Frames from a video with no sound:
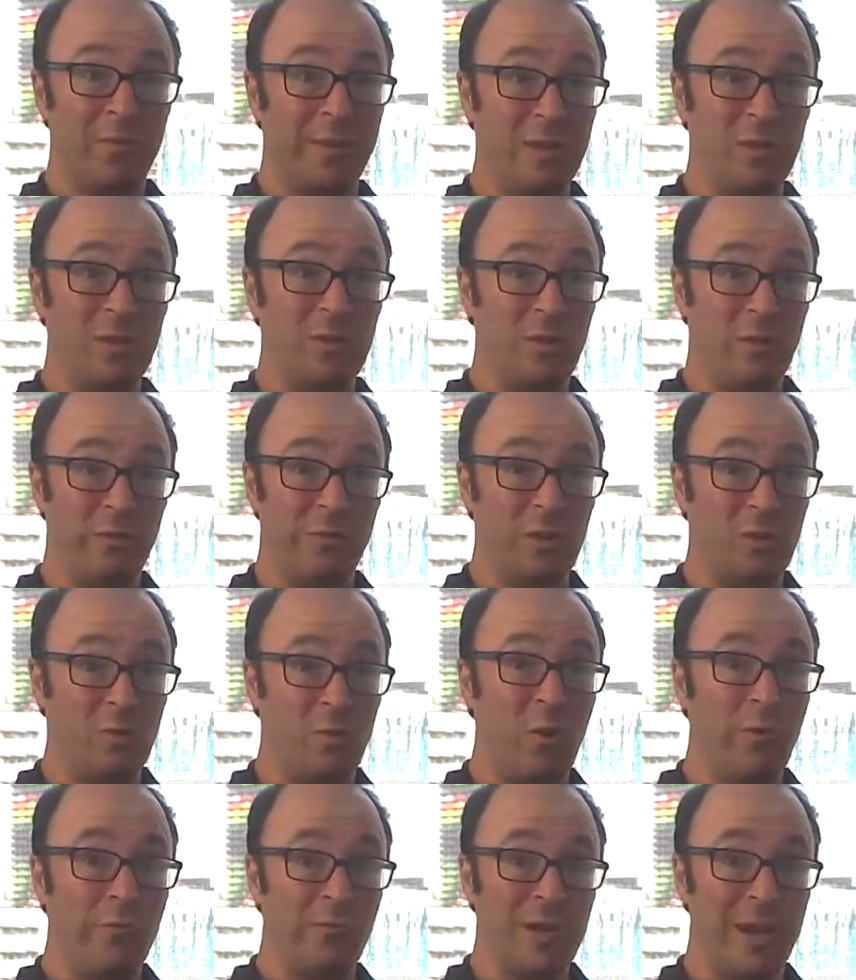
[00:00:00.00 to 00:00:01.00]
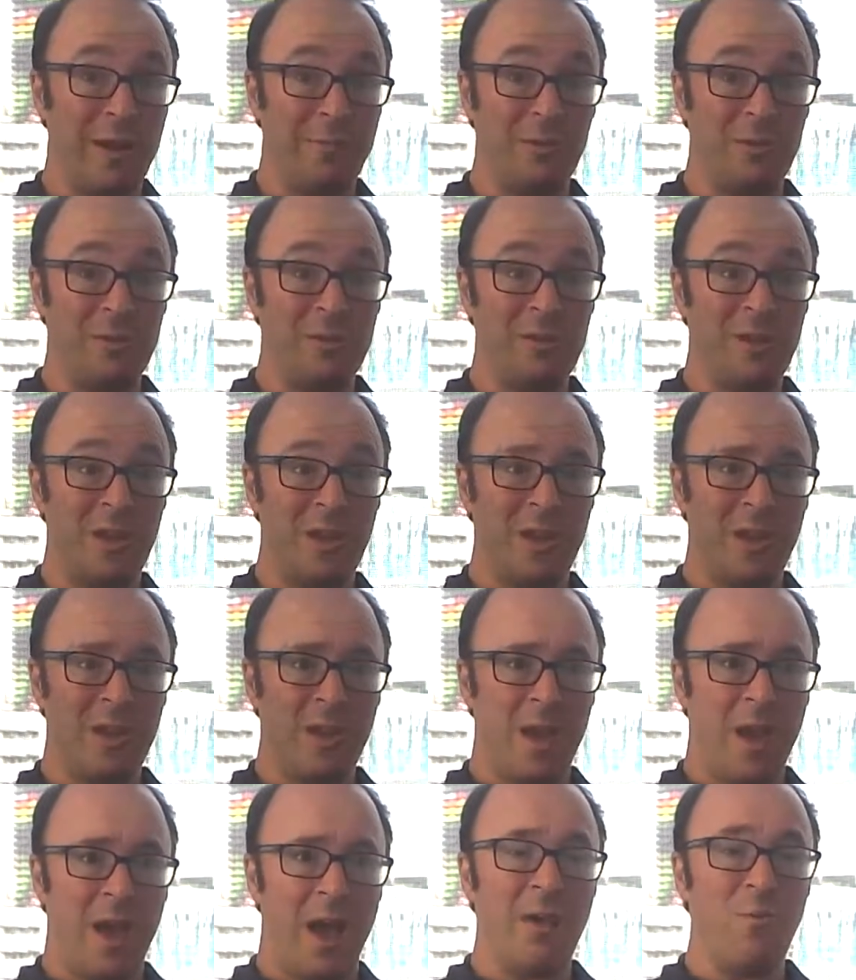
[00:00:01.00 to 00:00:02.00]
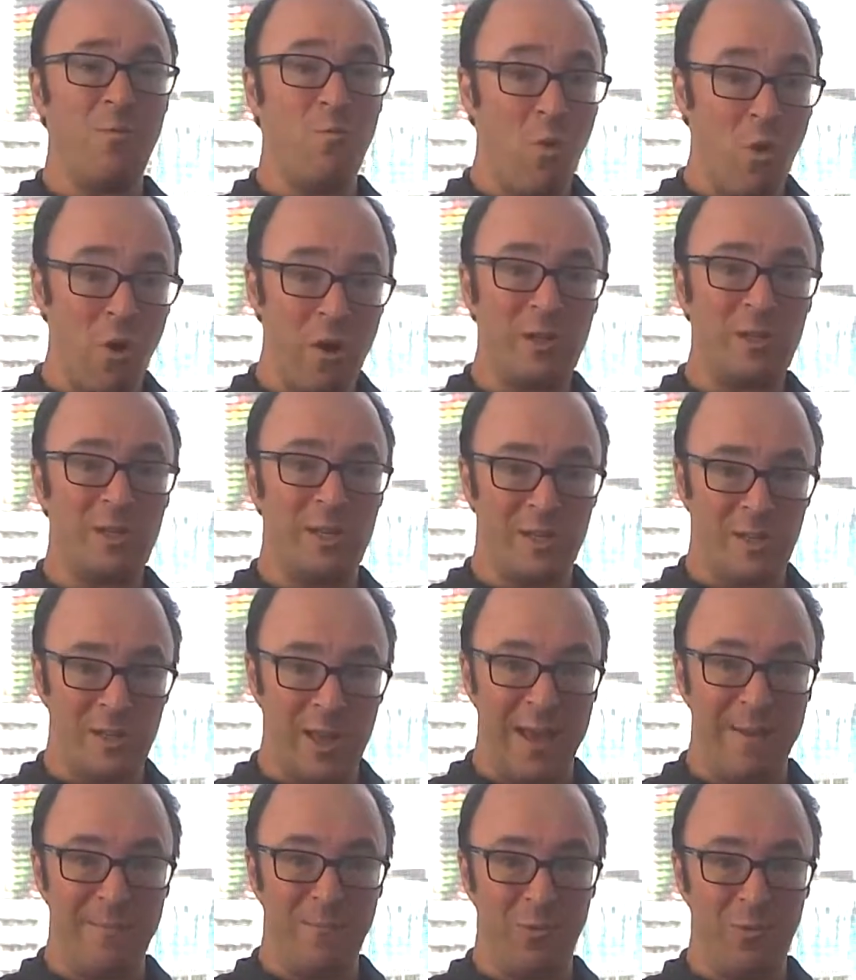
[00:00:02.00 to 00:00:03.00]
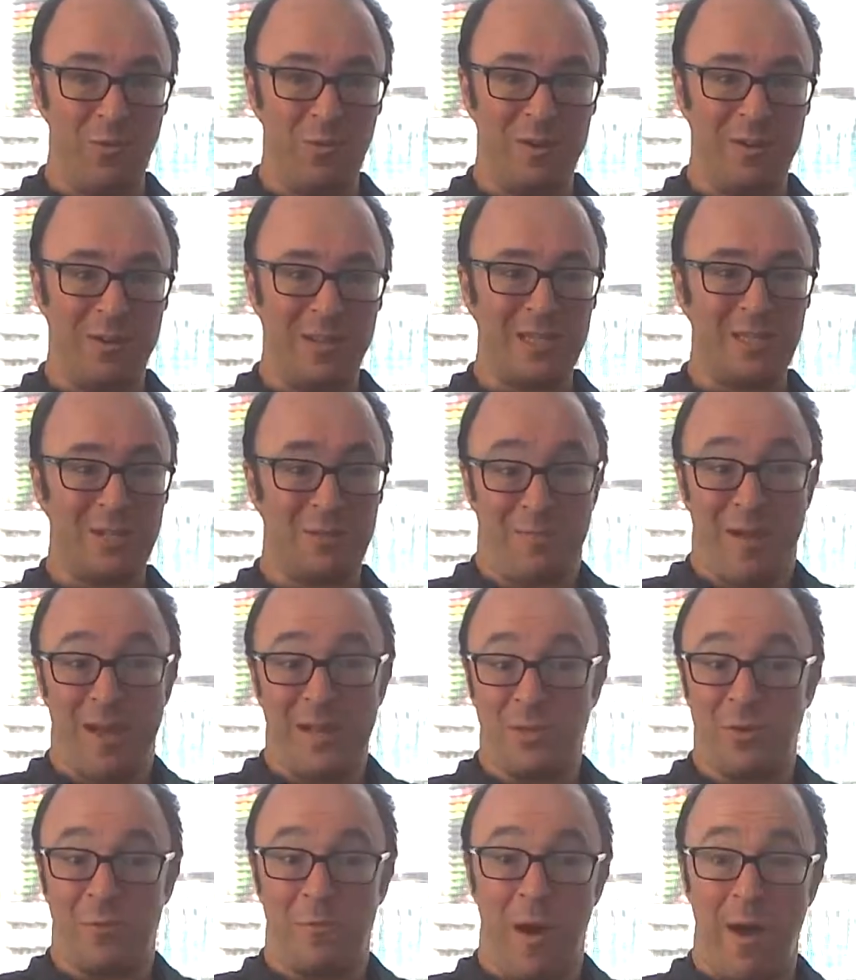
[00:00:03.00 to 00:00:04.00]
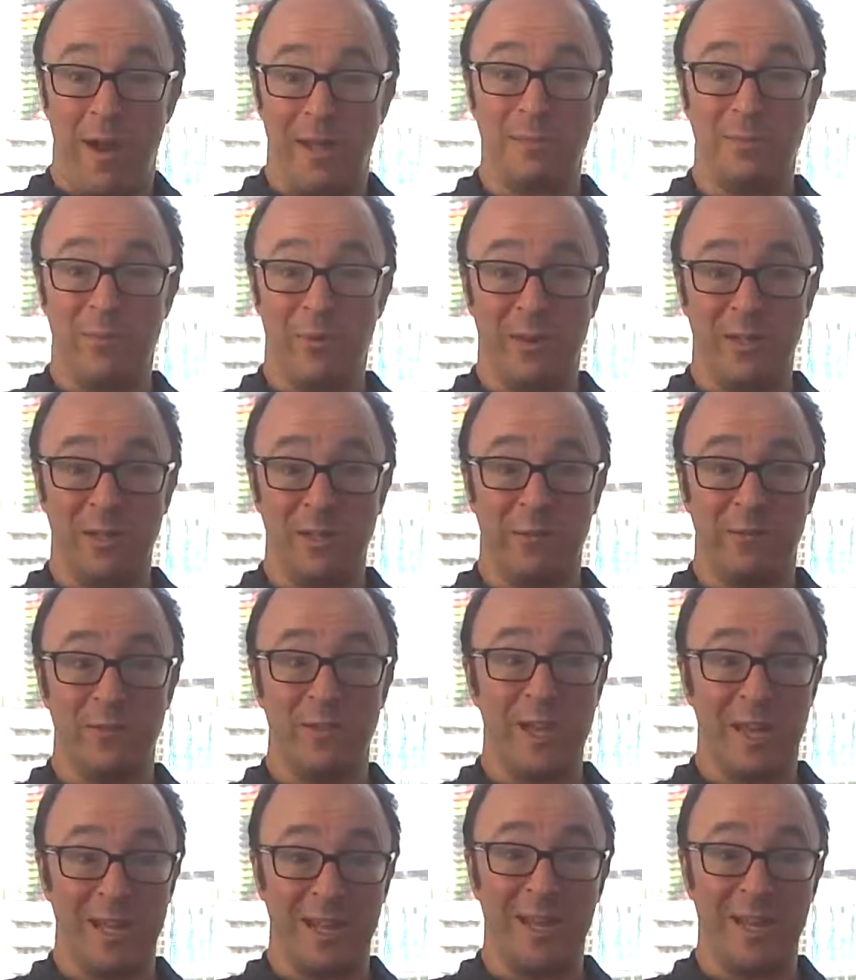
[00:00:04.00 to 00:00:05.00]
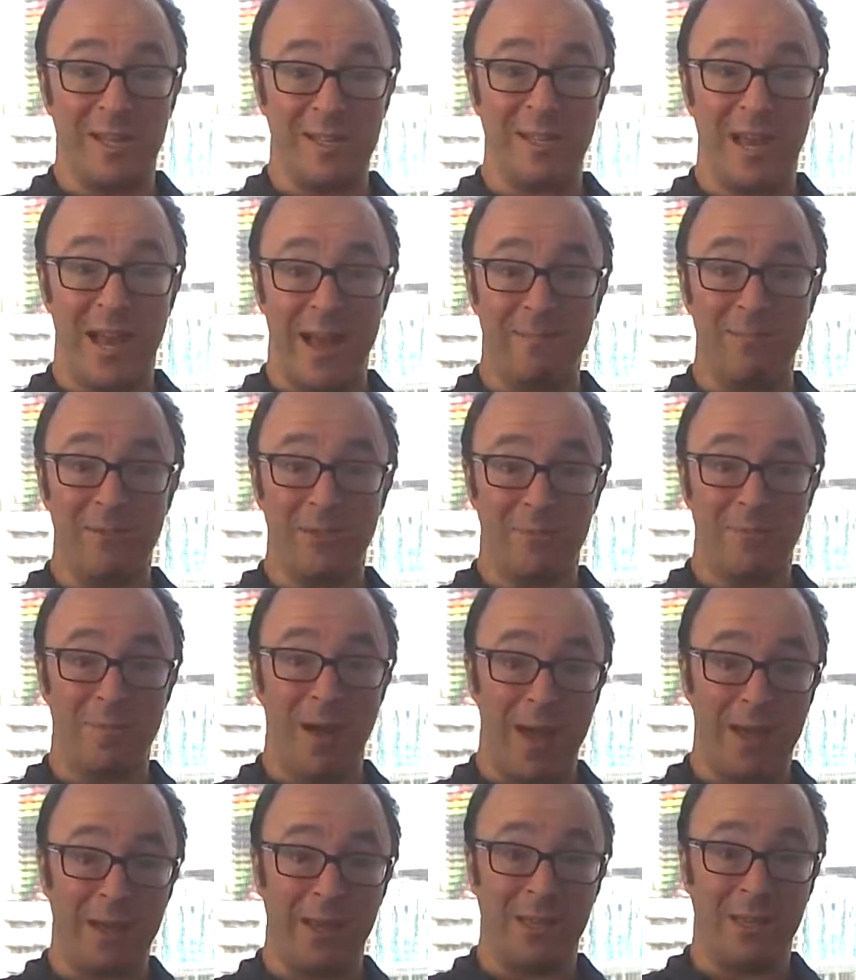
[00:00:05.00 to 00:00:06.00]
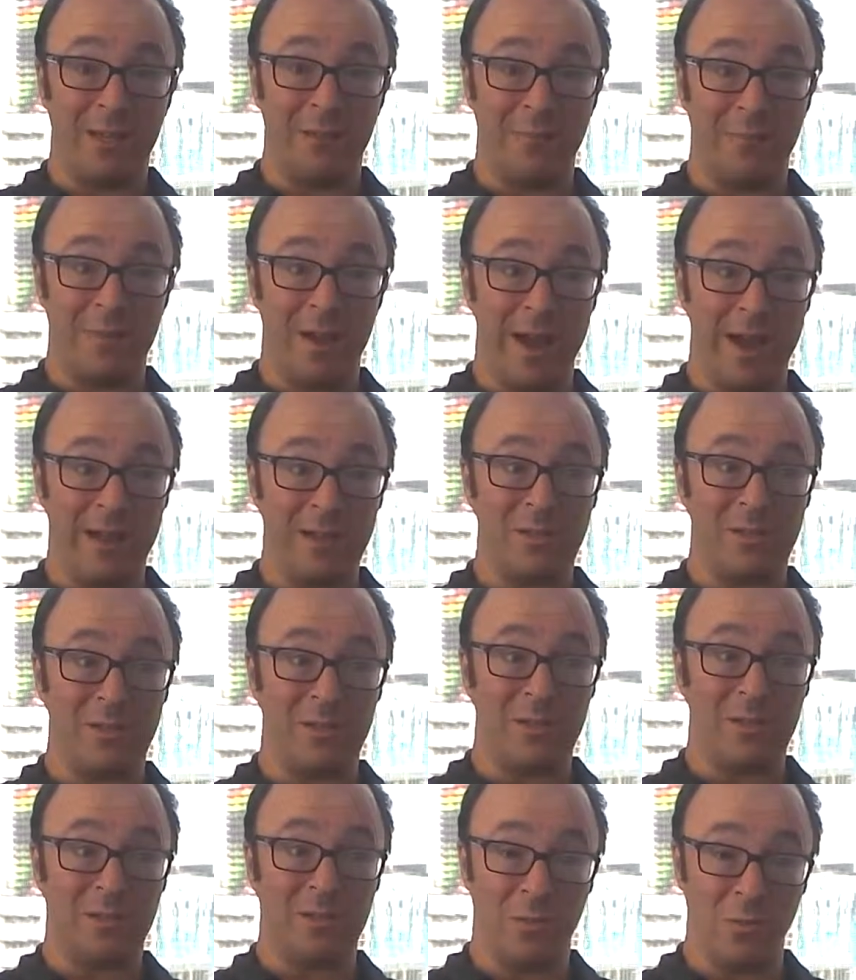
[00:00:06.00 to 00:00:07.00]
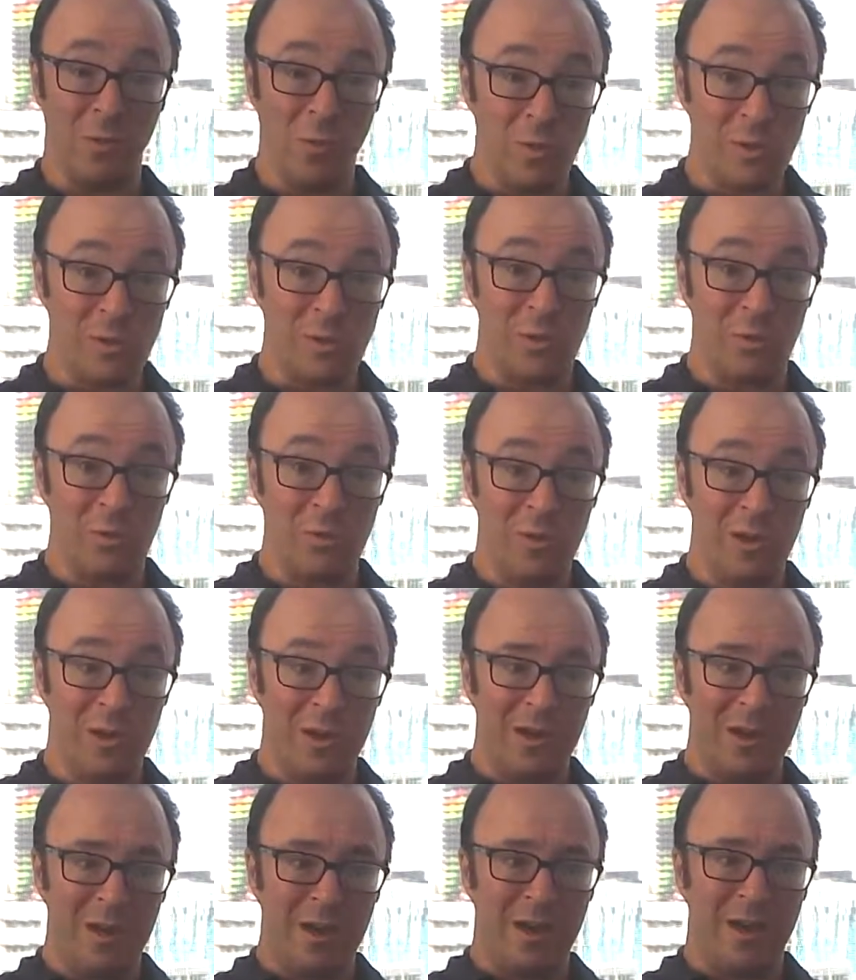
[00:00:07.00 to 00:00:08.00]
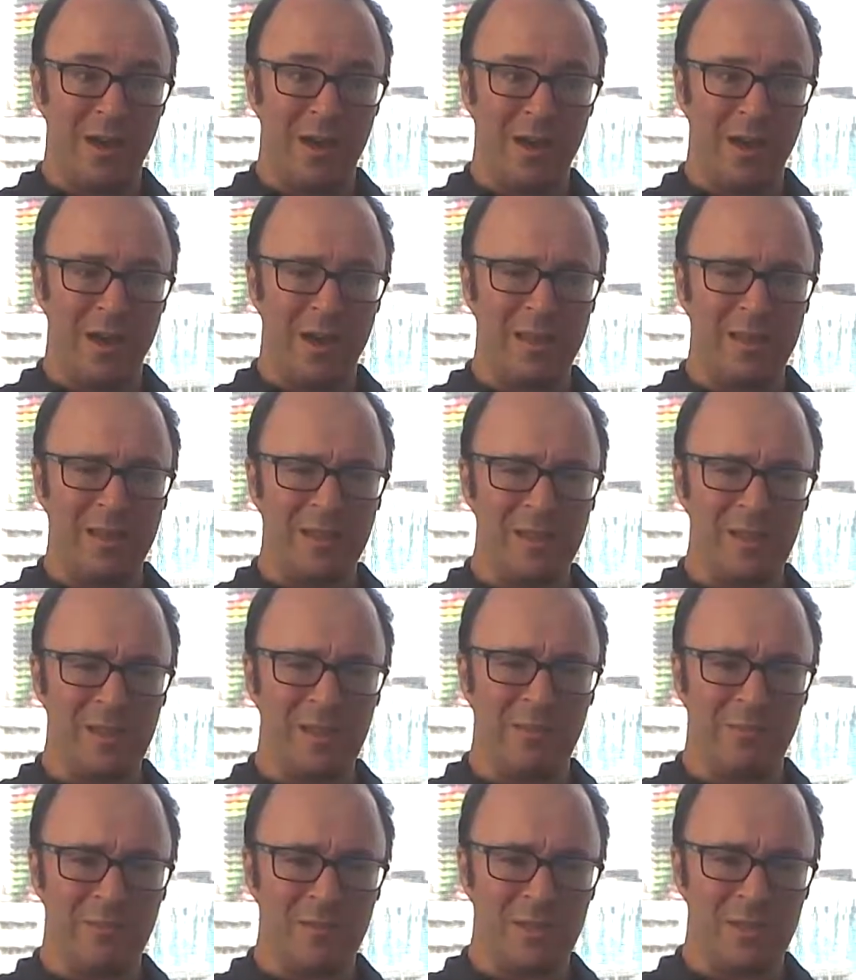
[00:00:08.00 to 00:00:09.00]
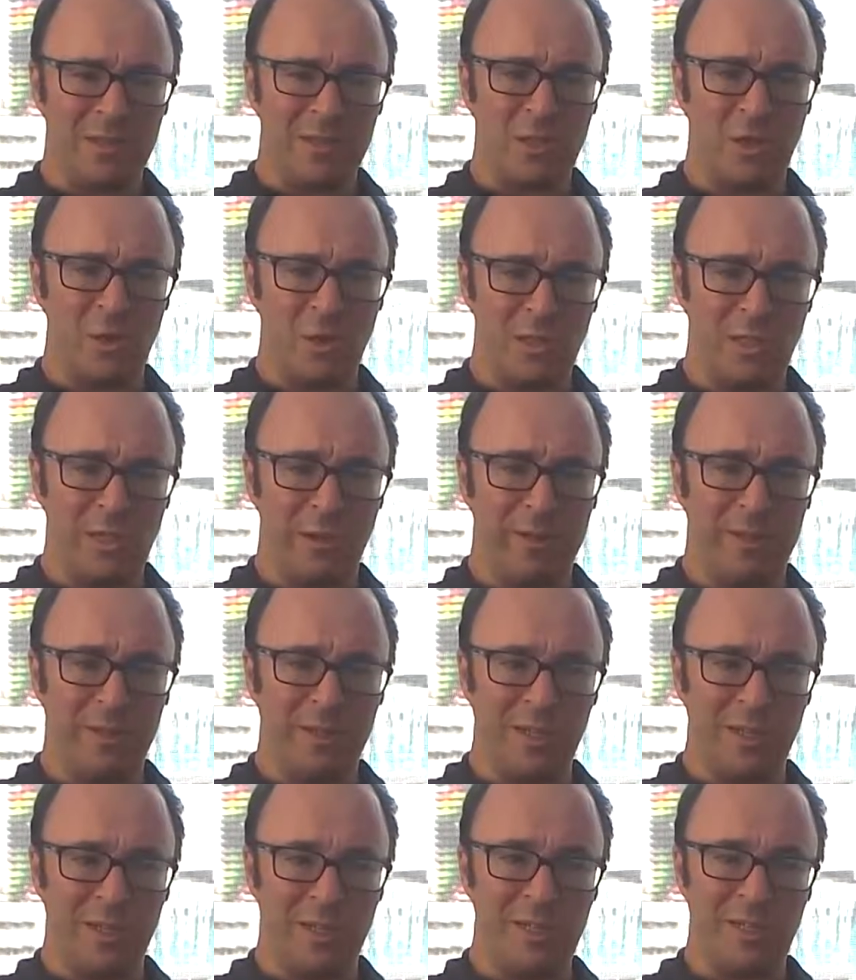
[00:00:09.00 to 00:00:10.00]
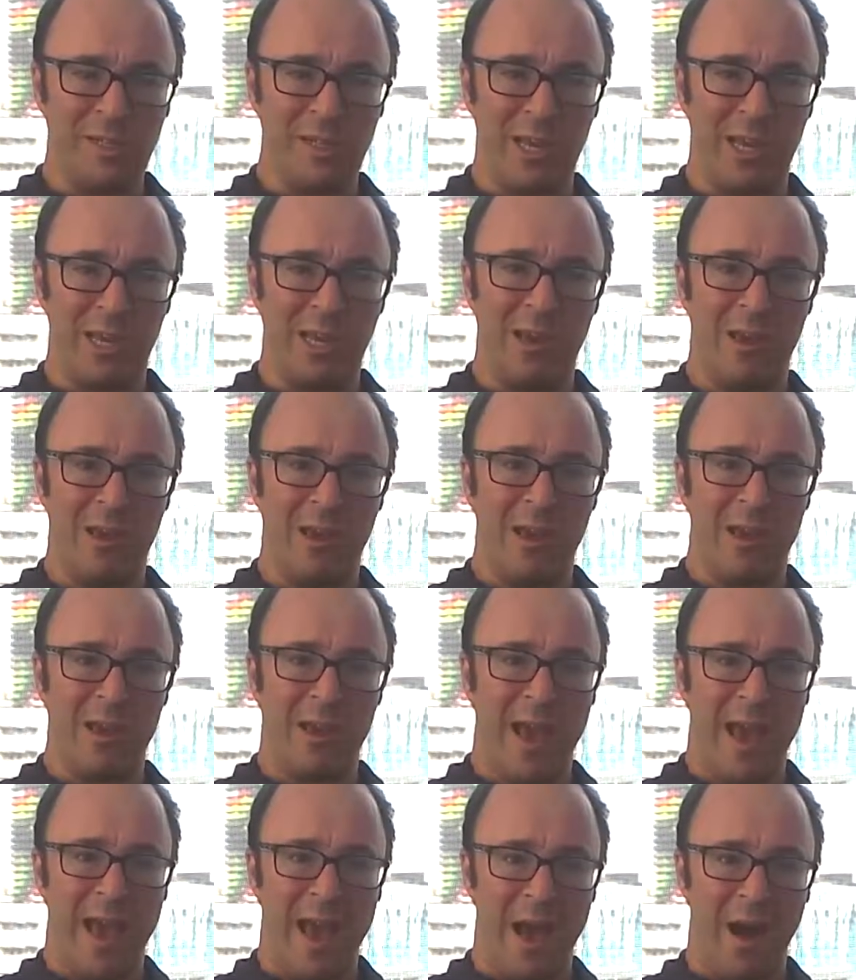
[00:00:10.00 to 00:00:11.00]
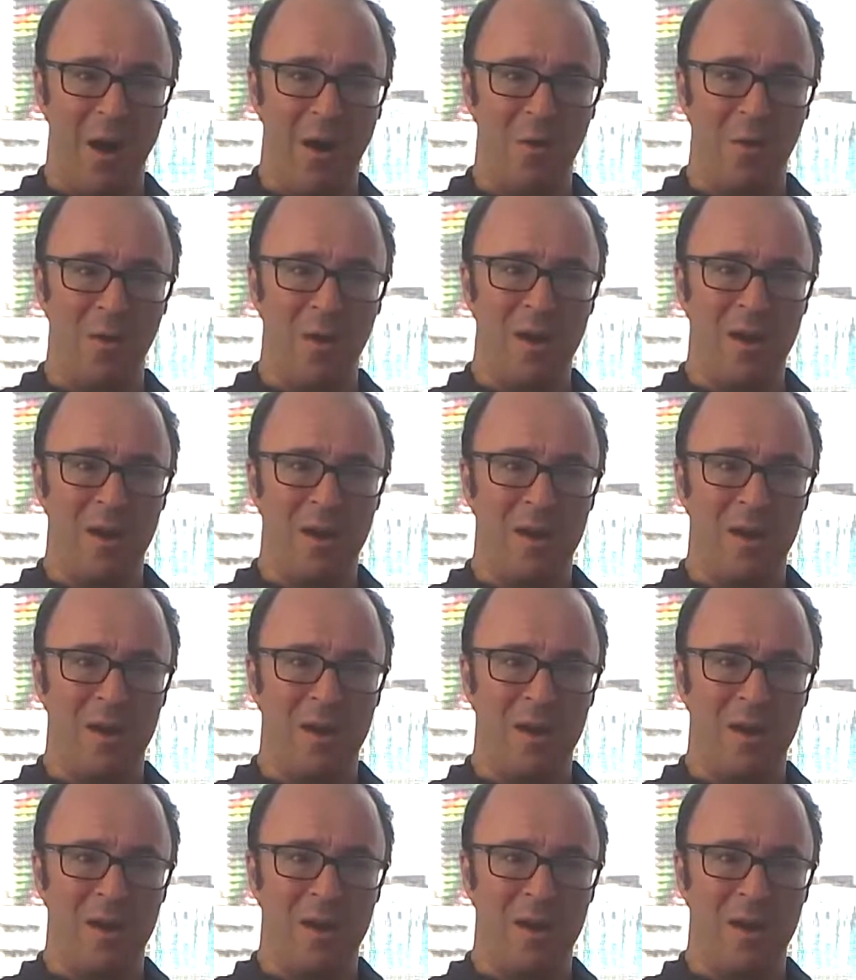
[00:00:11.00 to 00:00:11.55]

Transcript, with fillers: each of the 12 chapters, a worked example, and that's based on my experience of setting exams and marking them at the law school. Uh, and this gives students the ability to see how